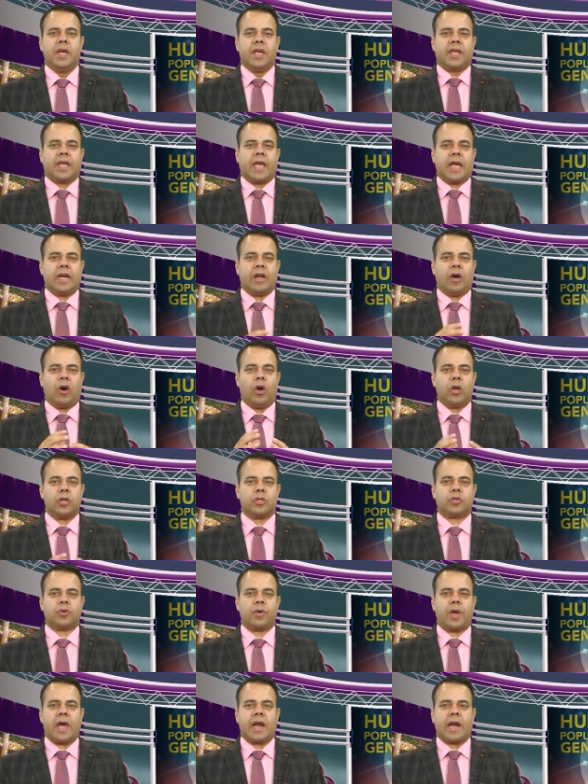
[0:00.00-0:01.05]
can
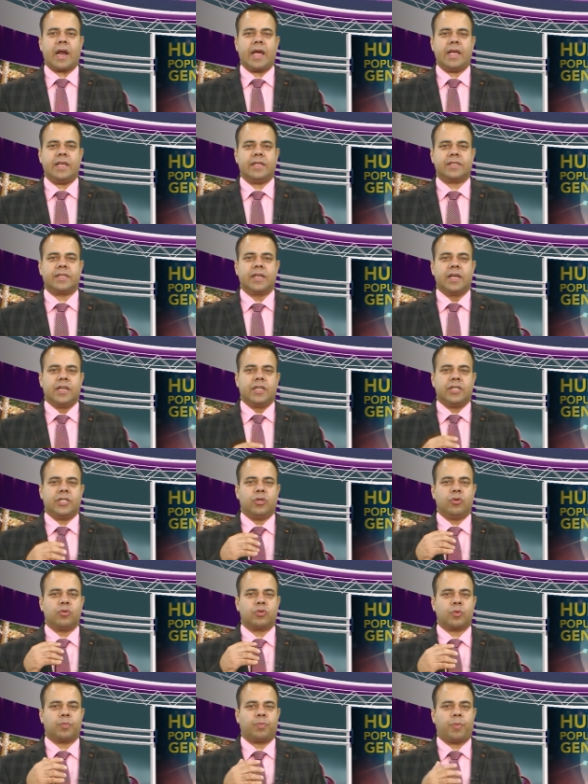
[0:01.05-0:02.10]
also arise
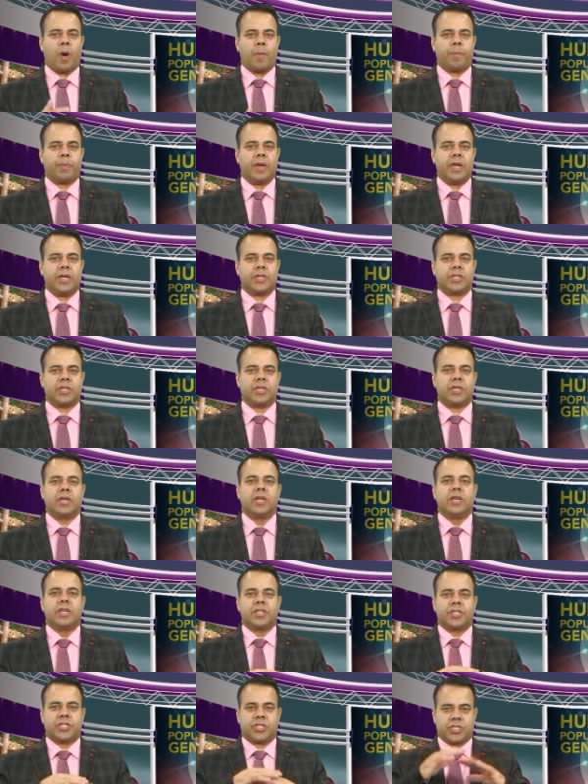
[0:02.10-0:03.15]
due to population
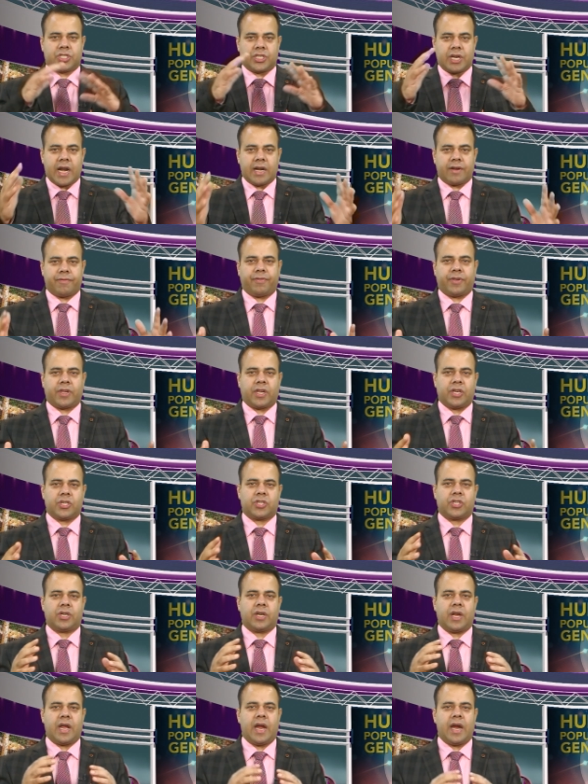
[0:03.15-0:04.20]

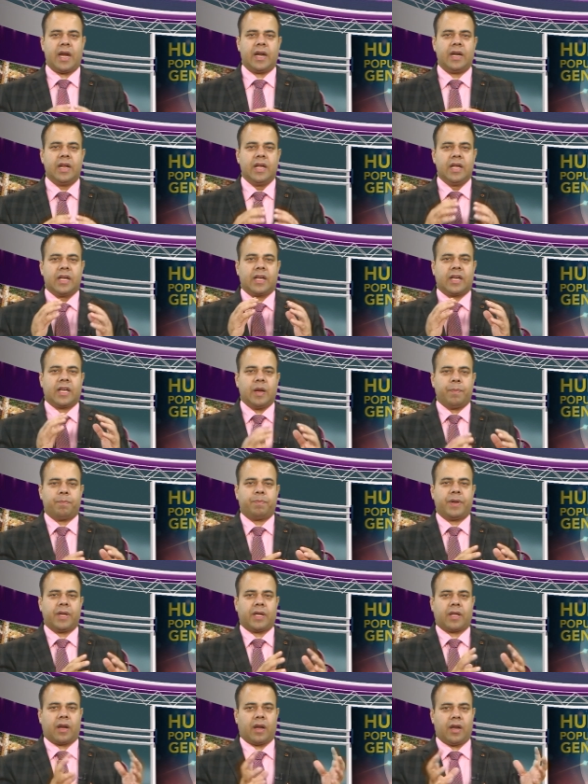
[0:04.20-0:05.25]
stratification and
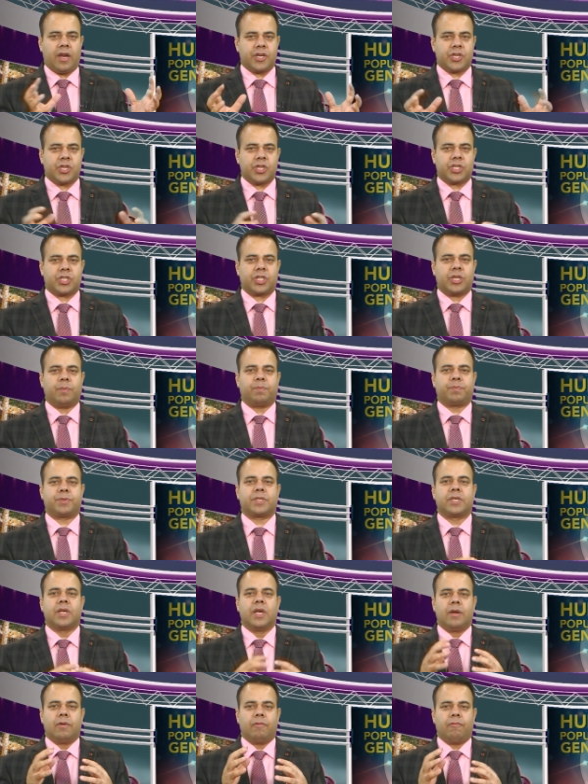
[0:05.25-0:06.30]
cryptic relationships
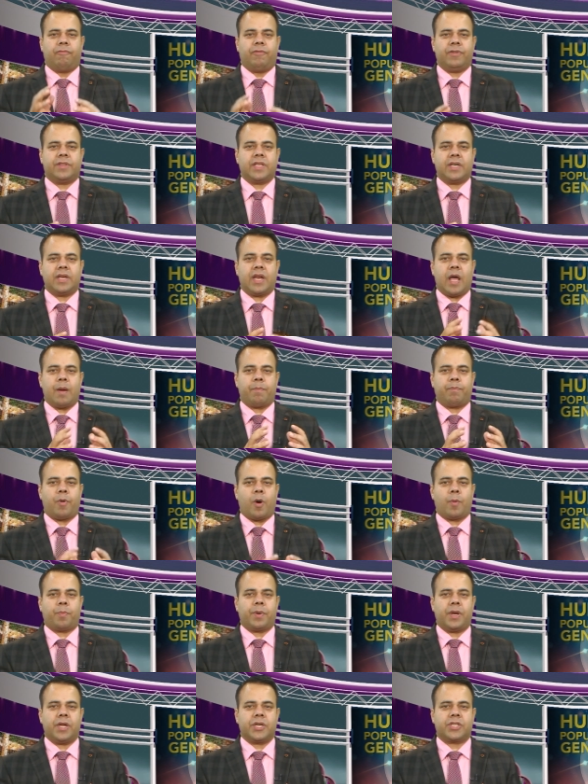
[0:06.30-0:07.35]
within a
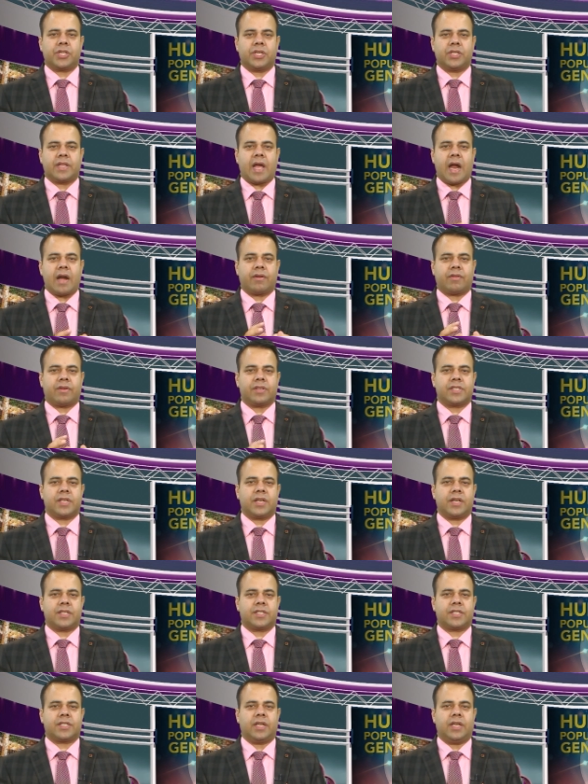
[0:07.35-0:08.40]
population that
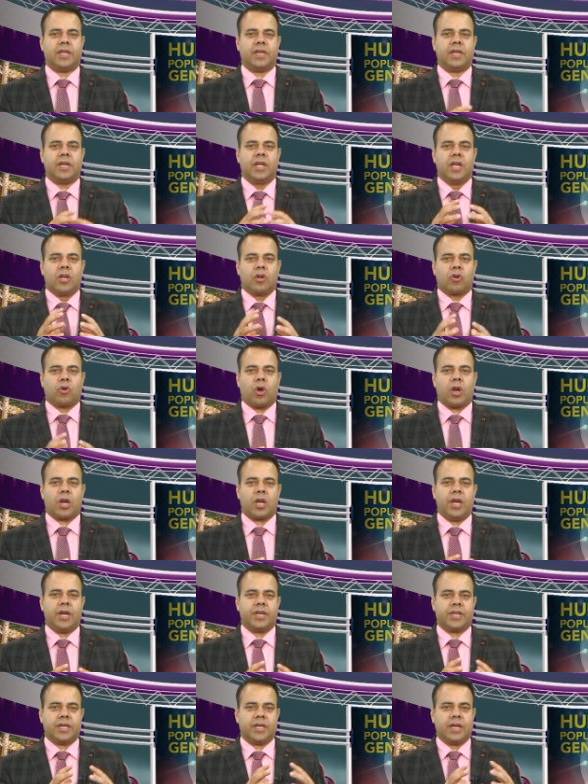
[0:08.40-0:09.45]
results in
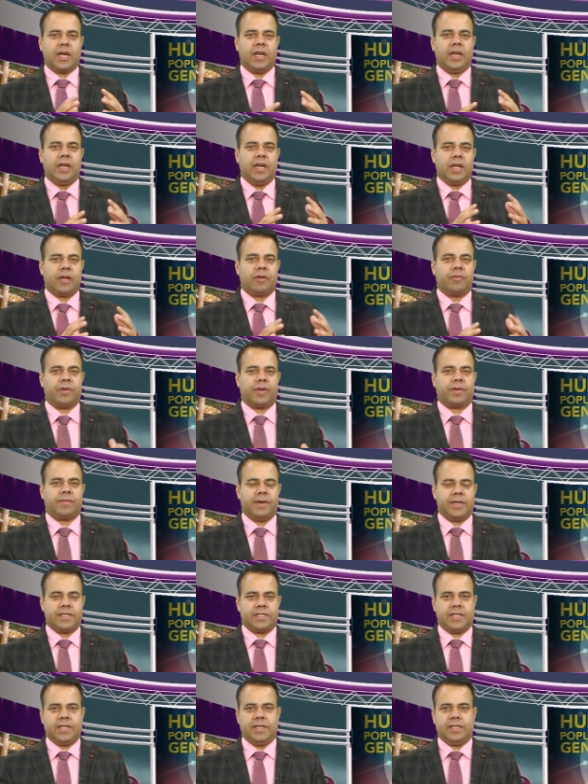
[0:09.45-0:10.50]
correlated allelic
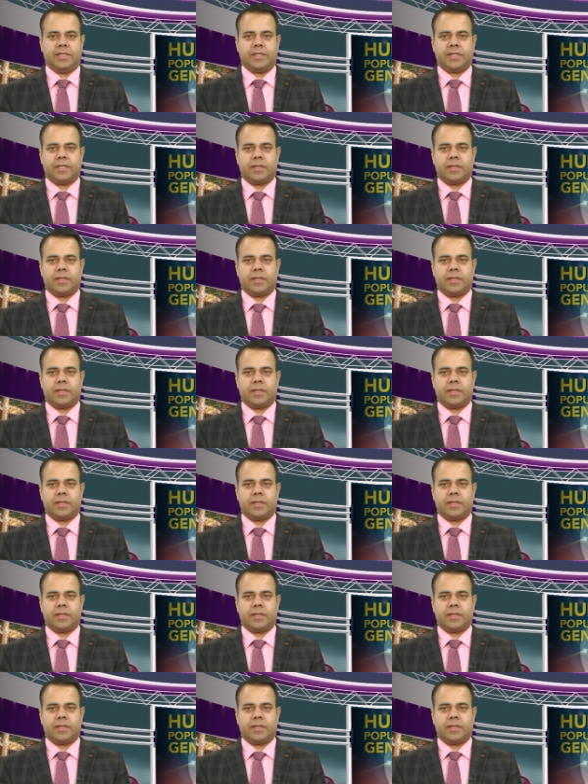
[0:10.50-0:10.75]
frequencies.